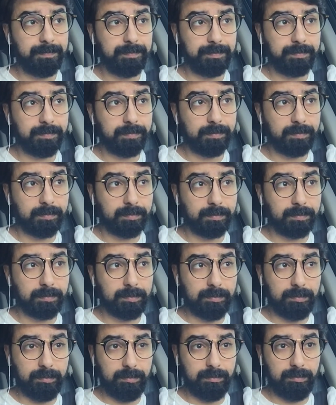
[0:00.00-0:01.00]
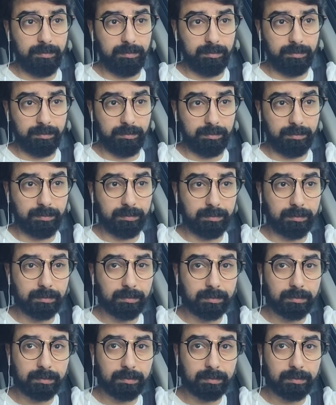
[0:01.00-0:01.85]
Nobody speaks.